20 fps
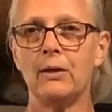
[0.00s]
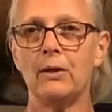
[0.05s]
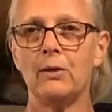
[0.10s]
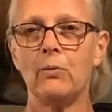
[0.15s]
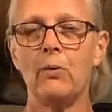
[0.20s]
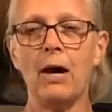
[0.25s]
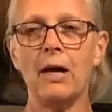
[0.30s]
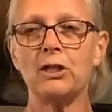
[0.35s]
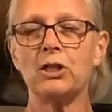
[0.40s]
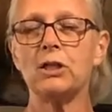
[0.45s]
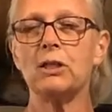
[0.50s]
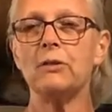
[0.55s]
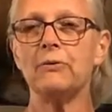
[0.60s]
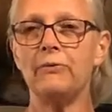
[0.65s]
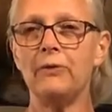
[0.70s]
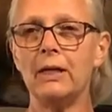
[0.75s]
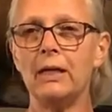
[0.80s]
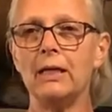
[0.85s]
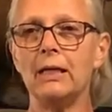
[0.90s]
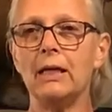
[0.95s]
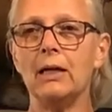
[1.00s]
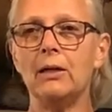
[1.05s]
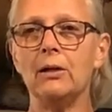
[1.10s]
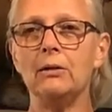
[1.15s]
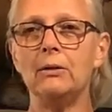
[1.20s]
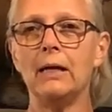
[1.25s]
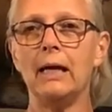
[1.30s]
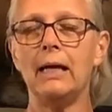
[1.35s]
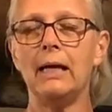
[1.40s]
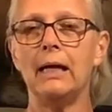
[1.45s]
watching the
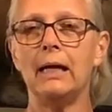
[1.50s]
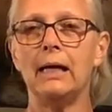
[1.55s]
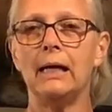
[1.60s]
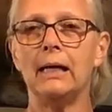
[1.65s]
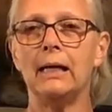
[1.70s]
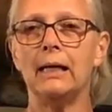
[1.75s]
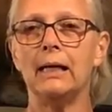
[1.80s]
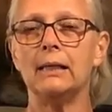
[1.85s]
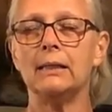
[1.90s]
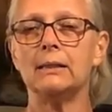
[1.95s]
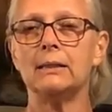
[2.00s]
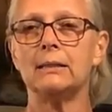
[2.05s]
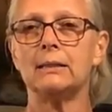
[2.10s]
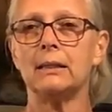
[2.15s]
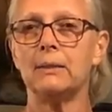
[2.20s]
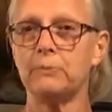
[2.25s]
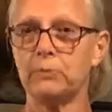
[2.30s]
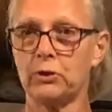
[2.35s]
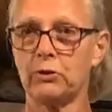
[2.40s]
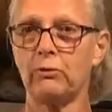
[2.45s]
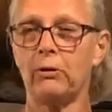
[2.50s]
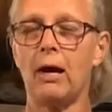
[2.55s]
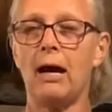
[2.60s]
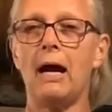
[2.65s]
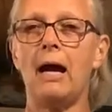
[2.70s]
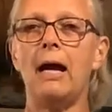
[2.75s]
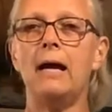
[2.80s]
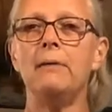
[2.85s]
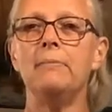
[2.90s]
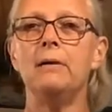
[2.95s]
video, and
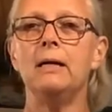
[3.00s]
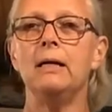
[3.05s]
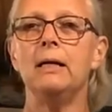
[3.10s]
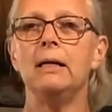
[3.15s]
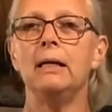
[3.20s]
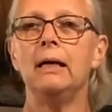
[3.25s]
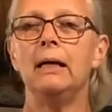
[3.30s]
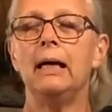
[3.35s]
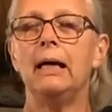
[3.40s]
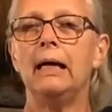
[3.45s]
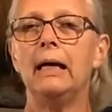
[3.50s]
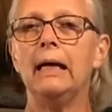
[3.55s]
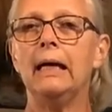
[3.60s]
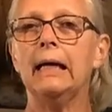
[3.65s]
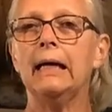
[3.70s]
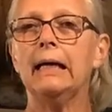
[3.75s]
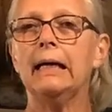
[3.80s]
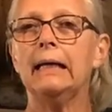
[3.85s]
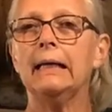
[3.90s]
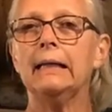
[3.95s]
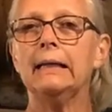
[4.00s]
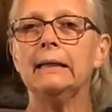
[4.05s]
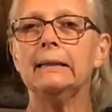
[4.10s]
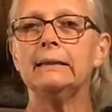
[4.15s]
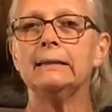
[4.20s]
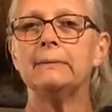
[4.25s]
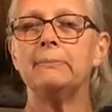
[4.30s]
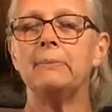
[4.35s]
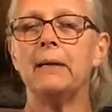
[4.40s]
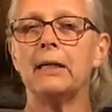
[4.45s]
subscribe,
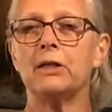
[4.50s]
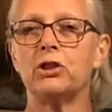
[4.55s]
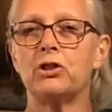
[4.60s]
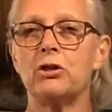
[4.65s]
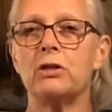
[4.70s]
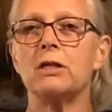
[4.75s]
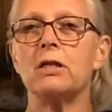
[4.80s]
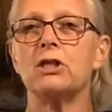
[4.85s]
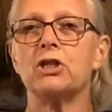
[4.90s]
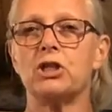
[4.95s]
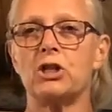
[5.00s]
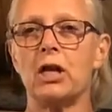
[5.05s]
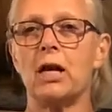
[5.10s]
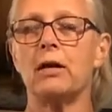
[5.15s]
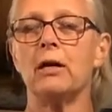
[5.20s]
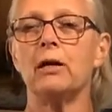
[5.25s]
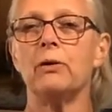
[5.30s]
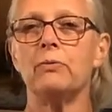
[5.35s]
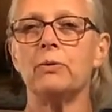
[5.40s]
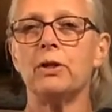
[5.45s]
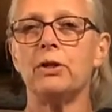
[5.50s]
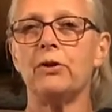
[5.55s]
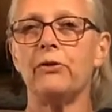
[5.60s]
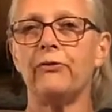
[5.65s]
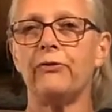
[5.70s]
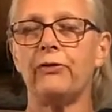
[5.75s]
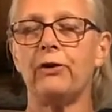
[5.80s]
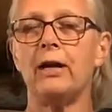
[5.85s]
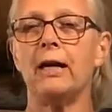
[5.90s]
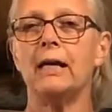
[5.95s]
and make sure you share it with your
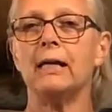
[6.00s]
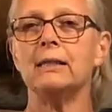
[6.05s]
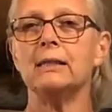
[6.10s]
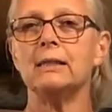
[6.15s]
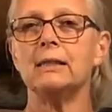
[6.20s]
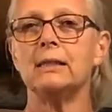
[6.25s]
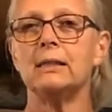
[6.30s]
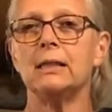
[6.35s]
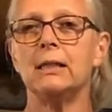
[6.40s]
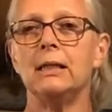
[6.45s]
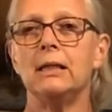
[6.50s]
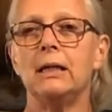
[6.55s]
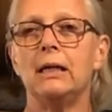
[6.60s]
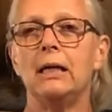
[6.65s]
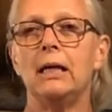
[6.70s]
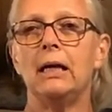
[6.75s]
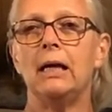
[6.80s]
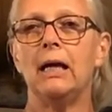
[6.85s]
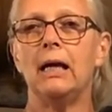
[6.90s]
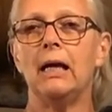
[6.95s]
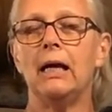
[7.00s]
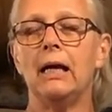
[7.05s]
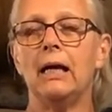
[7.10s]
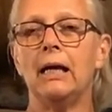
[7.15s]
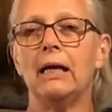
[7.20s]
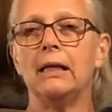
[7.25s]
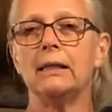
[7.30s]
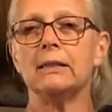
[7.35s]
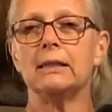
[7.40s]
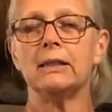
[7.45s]
friends.
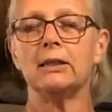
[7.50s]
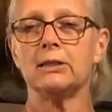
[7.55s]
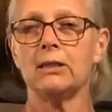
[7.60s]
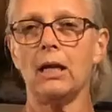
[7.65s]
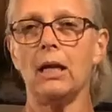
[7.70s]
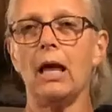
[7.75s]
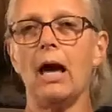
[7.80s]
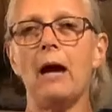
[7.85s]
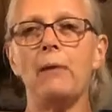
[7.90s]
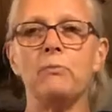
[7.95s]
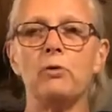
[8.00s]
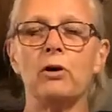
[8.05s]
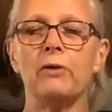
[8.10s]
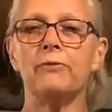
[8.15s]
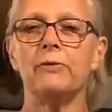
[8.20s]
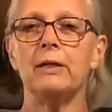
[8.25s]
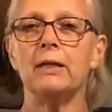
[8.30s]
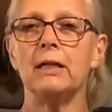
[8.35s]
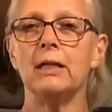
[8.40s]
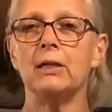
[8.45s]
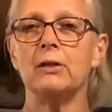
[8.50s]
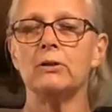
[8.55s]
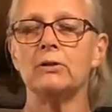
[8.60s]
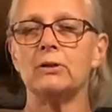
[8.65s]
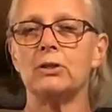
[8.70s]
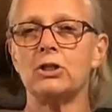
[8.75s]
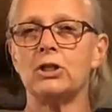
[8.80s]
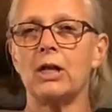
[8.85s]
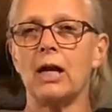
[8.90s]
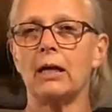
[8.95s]
And there's a lot more
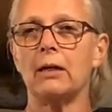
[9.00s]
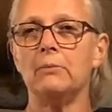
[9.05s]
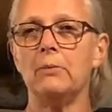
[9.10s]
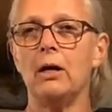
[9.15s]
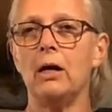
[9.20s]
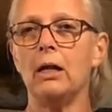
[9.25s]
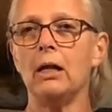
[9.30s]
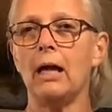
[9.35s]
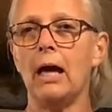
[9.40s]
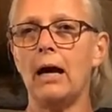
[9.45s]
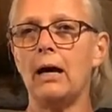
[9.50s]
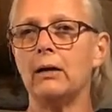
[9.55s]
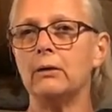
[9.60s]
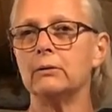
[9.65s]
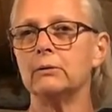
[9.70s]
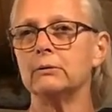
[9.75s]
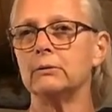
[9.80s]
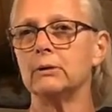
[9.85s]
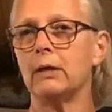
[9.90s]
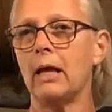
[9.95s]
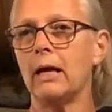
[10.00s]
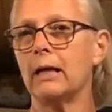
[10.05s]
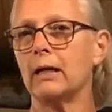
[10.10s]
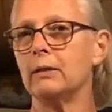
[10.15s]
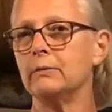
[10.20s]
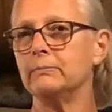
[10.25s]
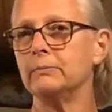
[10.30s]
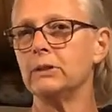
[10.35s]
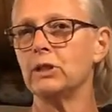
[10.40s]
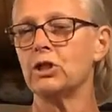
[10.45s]
videos. Check them all out, and like
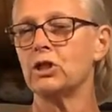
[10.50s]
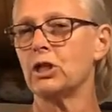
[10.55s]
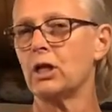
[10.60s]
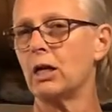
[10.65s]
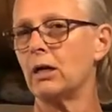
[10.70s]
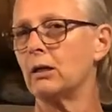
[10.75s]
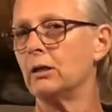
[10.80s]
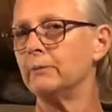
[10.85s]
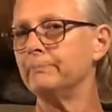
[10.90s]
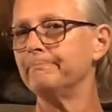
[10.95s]
them and share